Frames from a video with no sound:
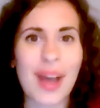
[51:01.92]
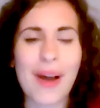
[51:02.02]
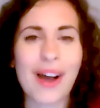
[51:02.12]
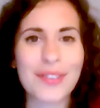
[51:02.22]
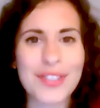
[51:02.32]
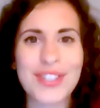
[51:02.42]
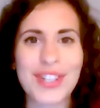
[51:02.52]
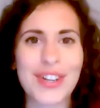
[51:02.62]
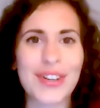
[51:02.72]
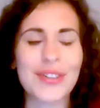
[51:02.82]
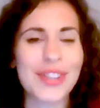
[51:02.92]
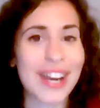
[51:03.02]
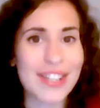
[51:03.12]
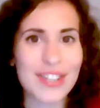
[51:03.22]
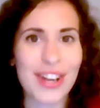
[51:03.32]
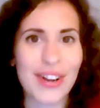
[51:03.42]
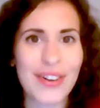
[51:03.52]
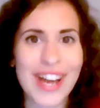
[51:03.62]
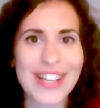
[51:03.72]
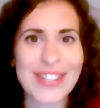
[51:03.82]
to come out. So let us
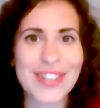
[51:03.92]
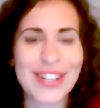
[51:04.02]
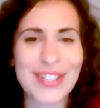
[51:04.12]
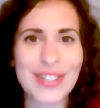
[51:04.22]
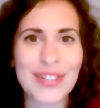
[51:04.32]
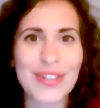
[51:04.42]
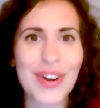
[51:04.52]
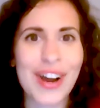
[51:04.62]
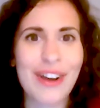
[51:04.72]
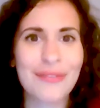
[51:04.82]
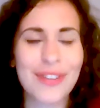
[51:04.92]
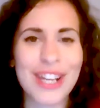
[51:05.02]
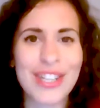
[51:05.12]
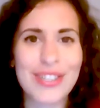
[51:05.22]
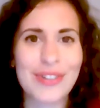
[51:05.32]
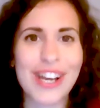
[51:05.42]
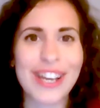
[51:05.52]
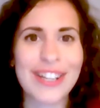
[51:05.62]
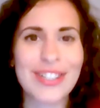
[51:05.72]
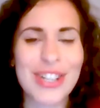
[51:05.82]
know as soon as you are finished, so I
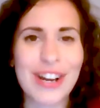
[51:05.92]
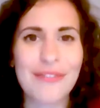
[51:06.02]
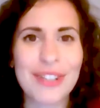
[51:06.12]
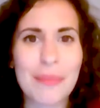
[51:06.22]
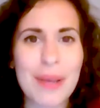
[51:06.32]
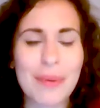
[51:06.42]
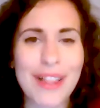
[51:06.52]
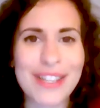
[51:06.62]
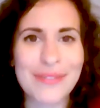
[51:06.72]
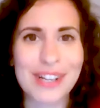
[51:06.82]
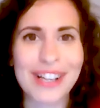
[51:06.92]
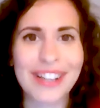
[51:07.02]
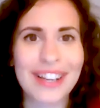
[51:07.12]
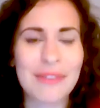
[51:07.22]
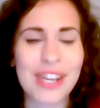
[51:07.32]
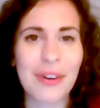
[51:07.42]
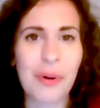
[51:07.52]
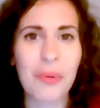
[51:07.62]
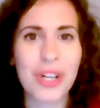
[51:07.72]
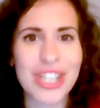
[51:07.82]
can share it with the people as well, and we can
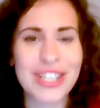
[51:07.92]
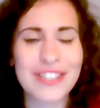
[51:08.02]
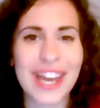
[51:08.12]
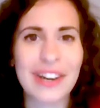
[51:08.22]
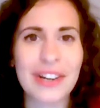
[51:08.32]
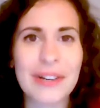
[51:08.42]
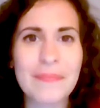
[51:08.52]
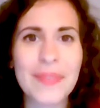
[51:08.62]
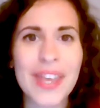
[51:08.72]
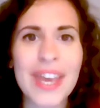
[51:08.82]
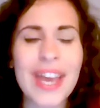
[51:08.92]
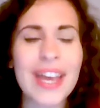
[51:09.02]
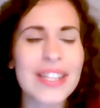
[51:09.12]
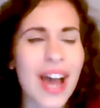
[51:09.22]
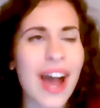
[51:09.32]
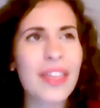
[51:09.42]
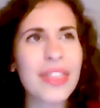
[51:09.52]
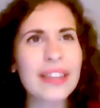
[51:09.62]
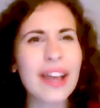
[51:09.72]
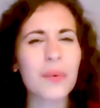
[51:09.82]
all watch it together. So I
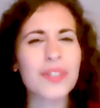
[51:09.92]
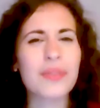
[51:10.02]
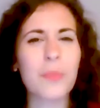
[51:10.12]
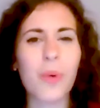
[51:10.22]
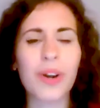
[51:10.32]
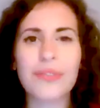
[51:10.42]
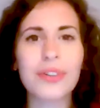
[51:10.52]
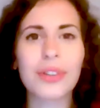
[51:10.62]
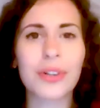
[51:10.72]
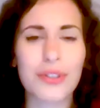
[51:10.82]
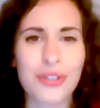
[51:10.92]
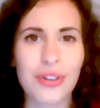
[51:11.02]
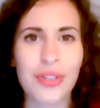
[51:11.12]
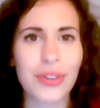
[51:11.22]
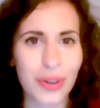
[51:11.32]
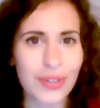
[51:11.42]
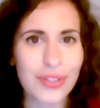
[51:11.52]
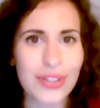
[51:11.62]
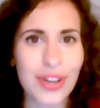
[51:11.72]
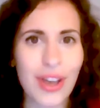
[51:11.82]
think that was a wonderful closure thought